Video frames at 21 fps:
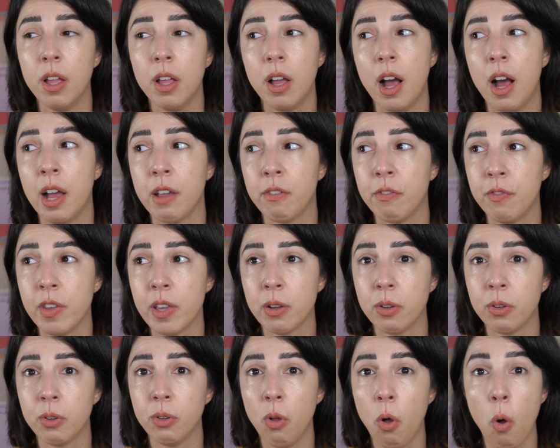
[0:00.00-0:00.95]
I
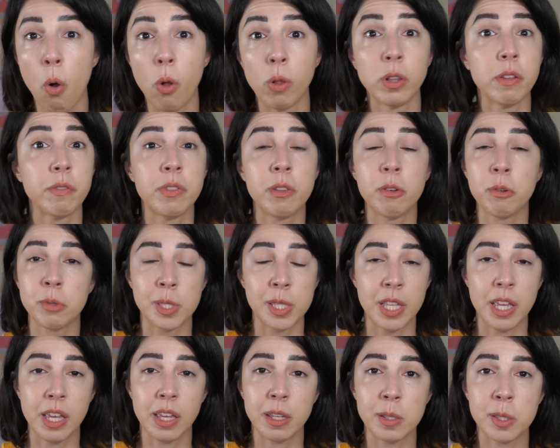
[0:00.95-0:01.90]
feel all of those
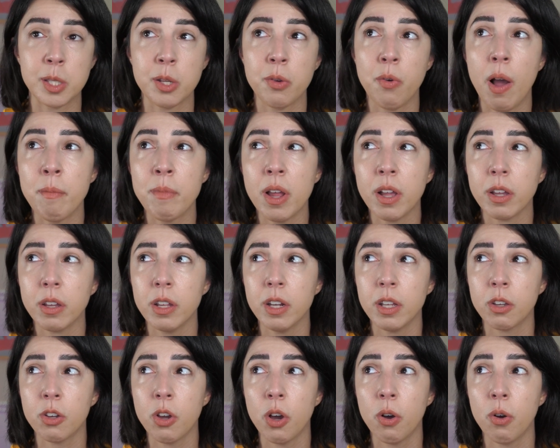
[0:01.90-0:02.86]
things. So I'm not gonna
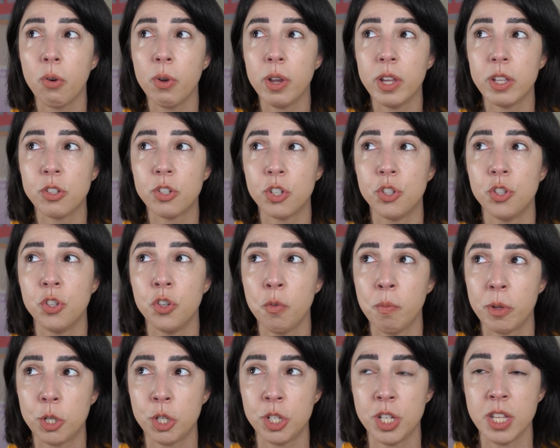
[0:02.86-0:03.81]
go into too
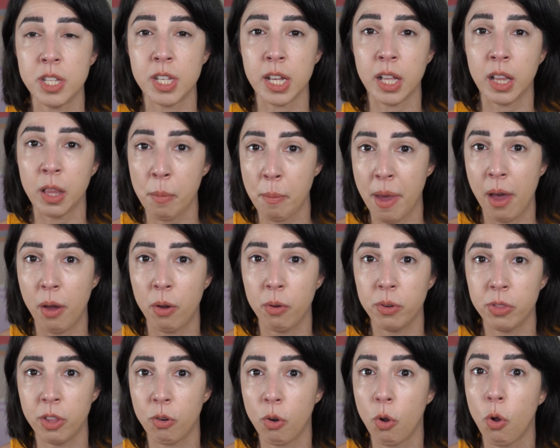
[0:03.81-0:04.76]
much detail
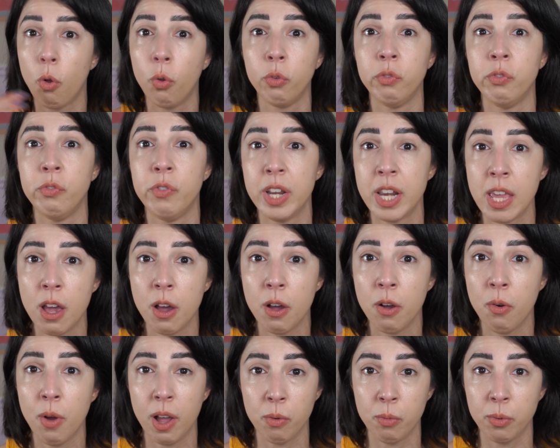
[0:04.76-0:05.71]
about their whole
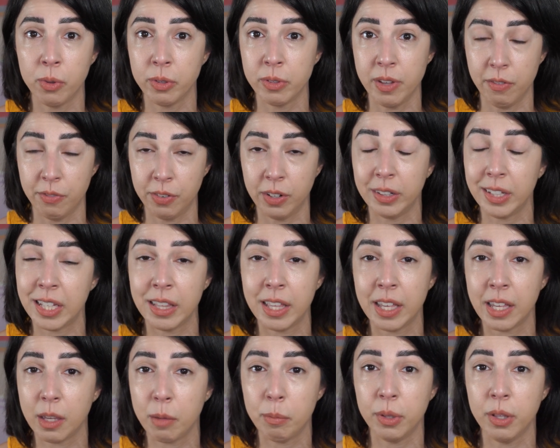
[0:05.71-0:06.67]
video. I will definitely
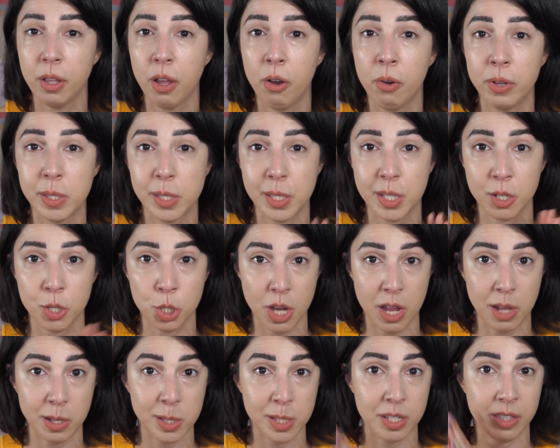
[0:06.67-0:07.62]
link it below and
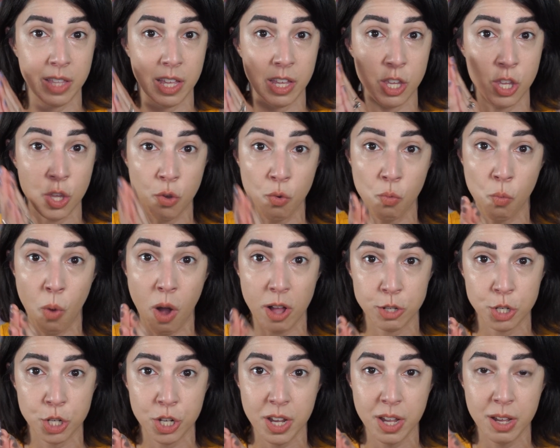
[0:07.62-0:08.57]
suggest that you
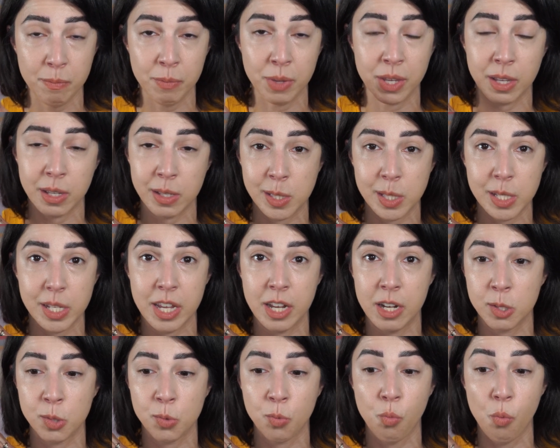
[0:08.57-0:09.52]
watch it because it
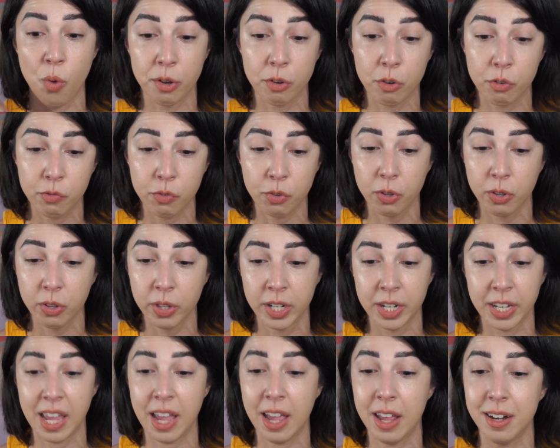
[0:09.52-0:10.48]
is wonderful. And
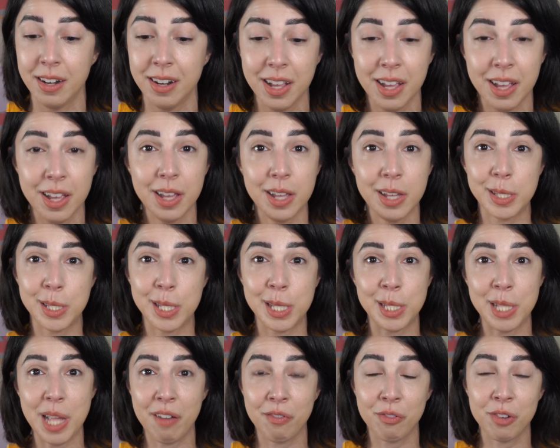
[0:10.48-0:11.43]
again, says
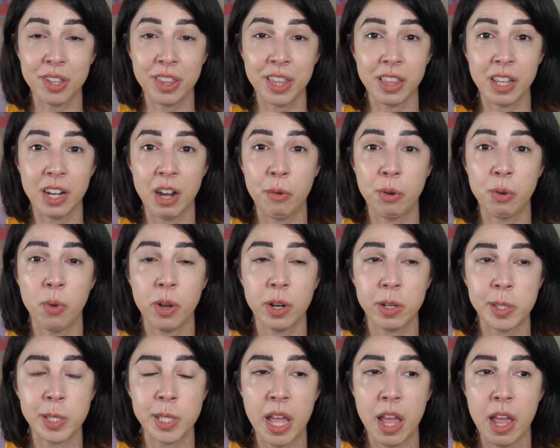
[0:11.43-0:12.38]
everything that I would wanna
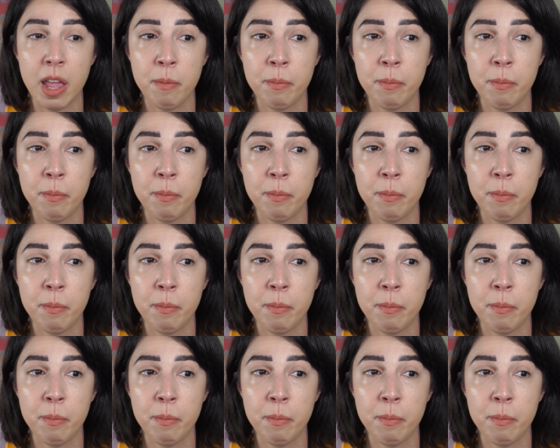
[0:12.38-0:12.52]
say.